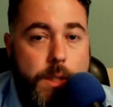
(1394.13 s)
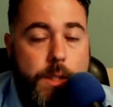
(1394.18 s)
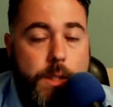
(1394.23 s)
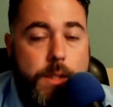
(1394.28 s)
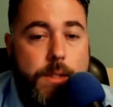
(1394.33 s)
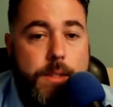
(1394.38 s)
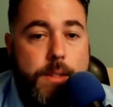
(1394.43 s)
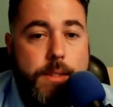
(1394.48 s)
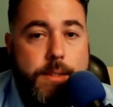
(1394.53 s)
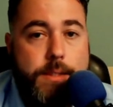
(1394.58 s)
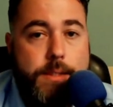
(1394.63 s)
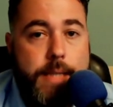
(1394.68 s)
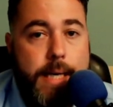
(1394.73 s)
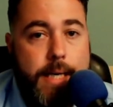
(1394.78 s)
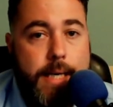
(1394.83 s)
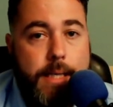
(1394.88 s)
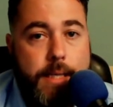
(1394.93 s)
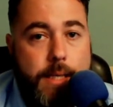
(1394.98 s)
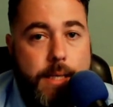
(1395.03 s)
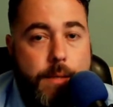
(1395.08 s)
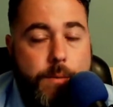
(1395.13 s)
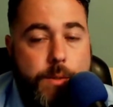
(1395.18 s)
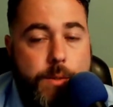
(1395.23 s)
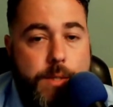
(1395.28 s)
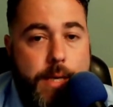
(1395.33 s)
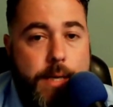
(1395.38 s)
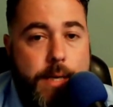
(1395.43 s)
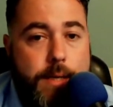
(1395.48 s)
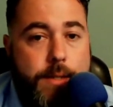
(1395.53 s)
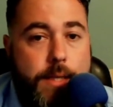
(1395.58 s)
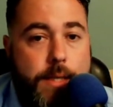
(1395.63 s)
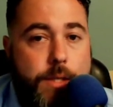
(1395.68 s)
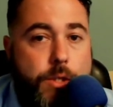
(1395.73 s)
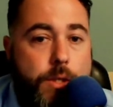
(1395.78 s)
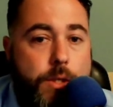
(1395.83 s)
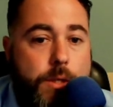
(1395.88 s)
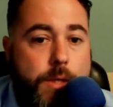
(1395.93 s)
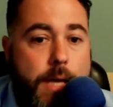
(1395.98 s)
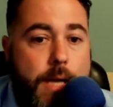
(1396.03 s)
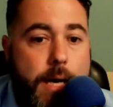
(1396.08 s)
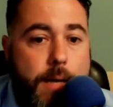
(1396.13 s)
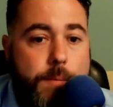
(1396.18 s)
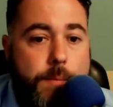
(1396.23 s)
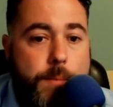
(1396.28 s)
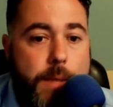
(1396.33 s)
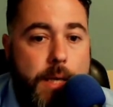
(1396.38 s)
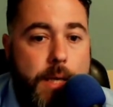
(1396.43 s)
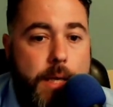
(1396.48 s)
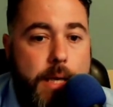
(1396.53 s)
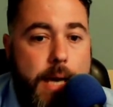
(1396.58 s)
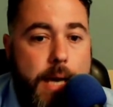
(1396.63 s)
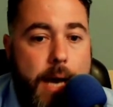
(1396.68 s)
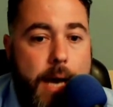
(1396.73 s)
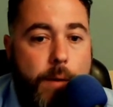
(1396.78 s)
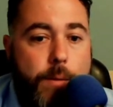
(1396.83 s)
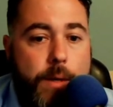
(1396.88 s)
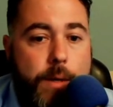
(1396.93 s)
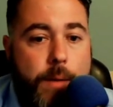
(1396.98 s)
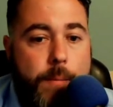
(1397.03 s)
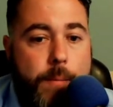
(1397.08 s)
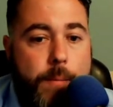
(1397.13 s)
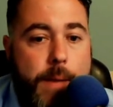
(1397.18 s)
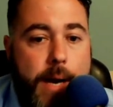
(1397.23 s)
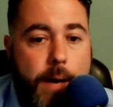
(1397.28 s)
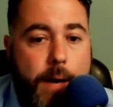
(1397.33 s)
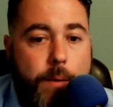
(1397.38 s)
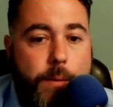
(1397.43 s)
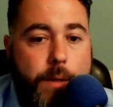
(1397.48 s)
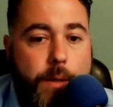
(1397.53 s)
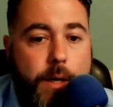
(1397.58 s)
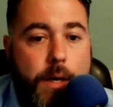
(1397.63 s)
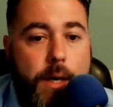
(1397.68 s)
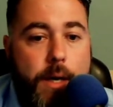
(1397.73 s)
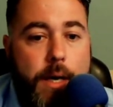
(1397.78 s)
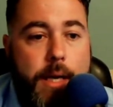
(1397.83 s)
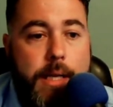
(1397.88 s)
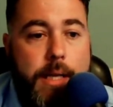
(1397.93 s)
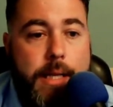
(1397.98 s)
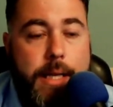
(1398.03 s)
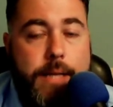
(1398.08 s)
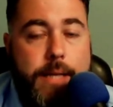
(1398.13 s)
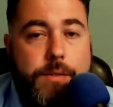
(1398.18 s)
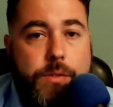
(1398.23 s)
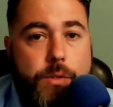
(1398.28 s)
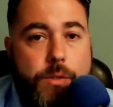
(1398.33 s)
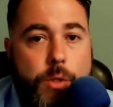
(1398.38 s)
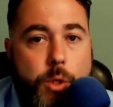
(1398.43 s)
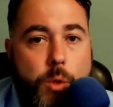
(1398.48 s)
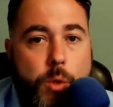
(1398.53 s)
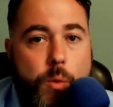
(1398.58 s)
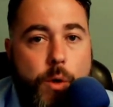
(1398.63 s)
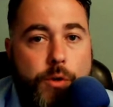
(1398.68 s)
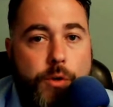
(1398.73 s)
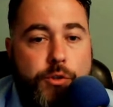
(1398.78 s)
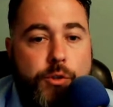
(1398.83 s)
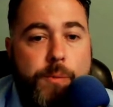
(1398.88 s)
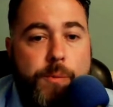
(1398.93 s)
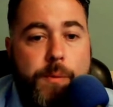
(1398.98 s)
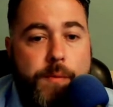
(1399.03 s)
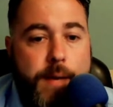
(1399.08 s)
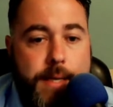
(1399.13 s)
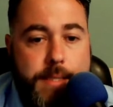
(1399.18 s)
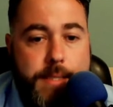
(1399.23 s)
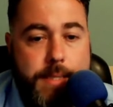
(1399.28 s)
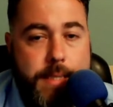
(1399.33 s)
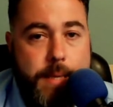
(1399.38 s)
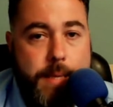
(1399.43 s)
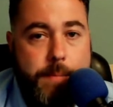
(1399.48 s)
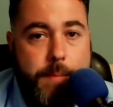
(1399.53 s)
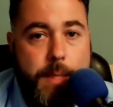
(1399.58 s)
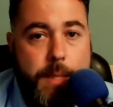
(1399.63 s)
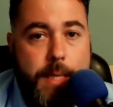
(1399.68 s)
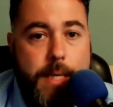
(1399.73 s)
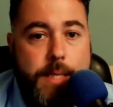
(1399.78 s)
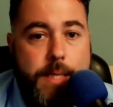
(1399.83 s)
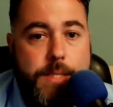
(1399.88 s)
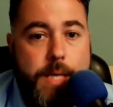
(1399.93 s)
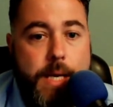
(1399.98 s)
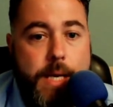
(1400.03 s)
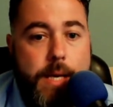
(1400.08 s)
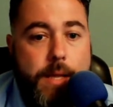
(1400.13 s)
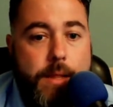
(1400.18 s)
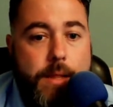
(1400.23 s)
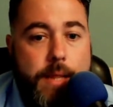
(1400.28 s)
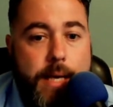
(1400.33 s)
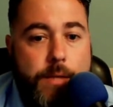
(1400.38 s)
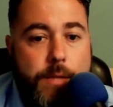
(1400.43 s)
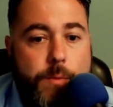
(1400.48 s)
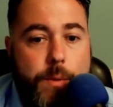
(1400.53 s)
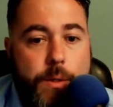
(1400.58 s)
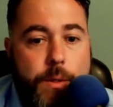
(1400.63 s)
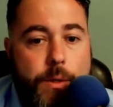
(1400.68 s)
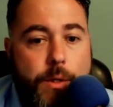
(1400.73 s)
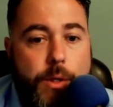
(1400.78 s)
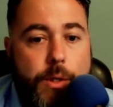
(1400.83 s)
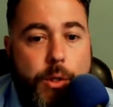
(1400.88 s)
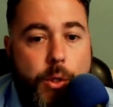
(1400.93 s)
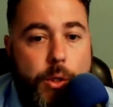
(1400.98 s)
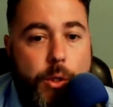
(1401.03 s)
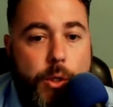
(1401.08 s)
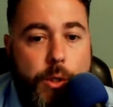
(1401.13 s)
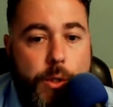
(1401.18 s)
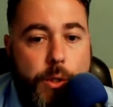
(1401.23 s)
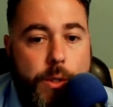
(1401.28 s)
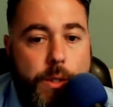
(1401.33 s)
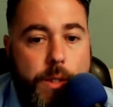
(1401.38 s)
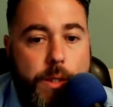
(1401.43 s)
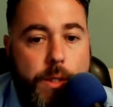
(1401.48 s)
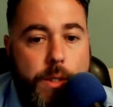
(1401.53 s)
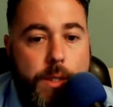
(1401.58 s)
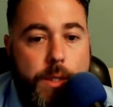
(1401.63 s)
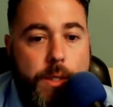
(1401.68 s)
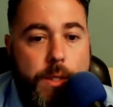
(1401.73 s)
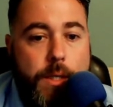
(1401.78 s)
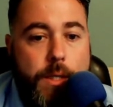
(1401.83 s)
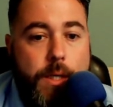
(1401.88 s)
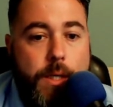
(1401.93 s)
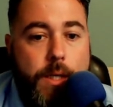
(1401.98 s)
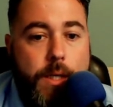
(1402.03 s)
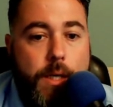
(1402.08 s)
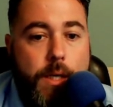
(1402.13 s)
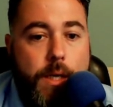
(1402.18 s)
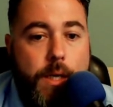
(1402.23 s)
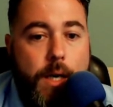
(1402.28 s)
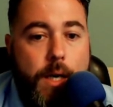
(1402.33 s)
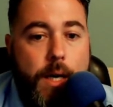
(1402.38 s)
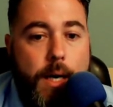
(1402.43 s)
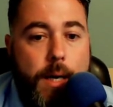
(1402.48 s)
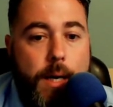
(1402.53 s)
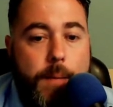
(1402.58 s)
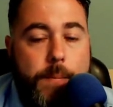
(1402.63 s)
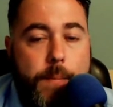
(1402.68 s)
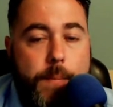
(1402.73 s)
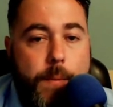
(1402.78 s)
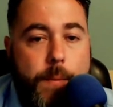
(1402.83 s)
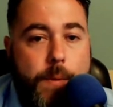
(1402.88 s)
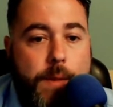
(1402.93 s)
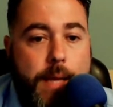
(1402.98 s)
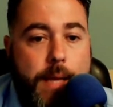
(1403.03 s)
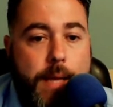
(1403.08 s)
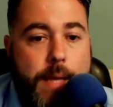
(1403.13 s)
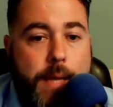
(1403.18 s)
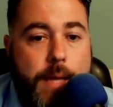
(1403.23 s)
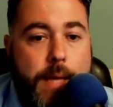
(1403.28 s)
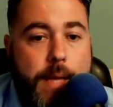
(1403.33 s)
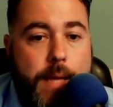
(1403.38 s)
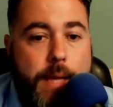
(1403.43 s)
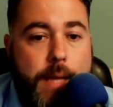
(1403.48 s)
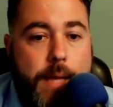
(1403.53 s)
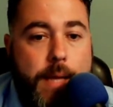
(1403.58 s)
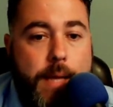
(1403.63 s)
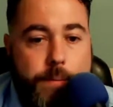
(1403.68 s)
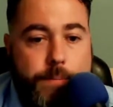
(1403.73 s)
The second thing was that they should not be out and about unless you are supervising them, because that's when they're going to learn that point.